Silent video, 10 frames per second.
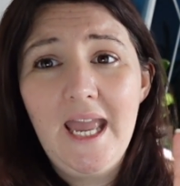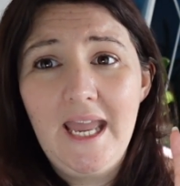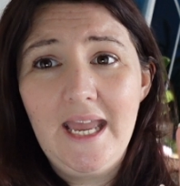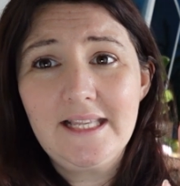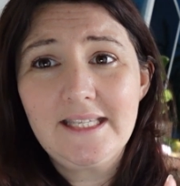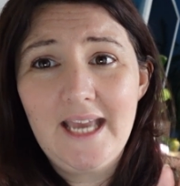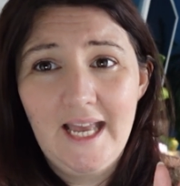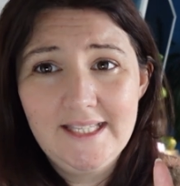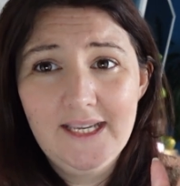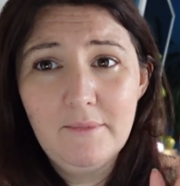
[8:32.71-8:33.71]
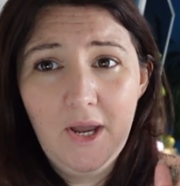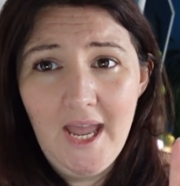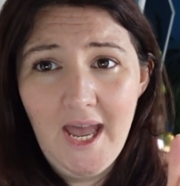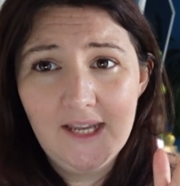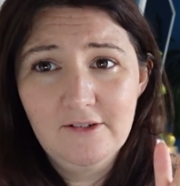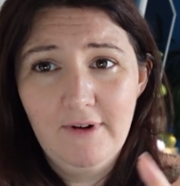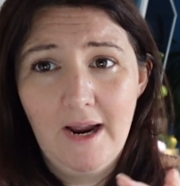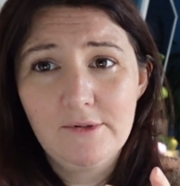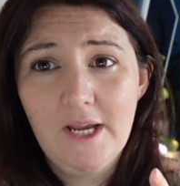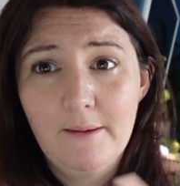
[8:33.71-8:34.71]
is getting my head
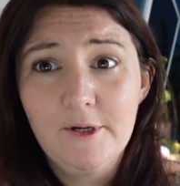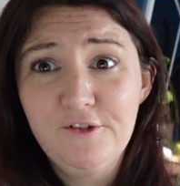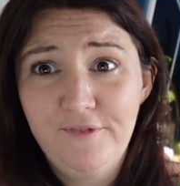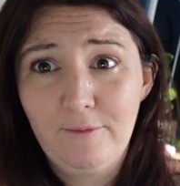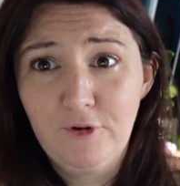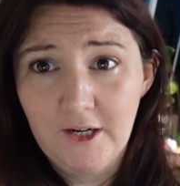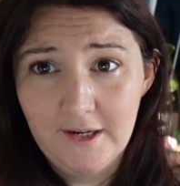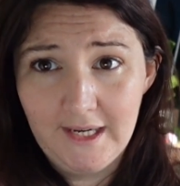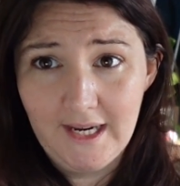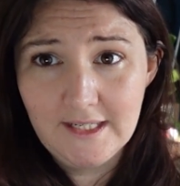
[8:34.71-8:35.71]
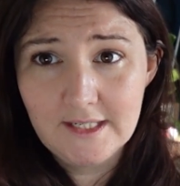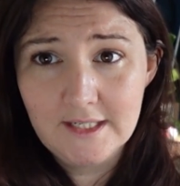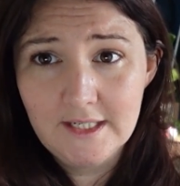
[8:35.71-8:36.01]
around how much fabric I need.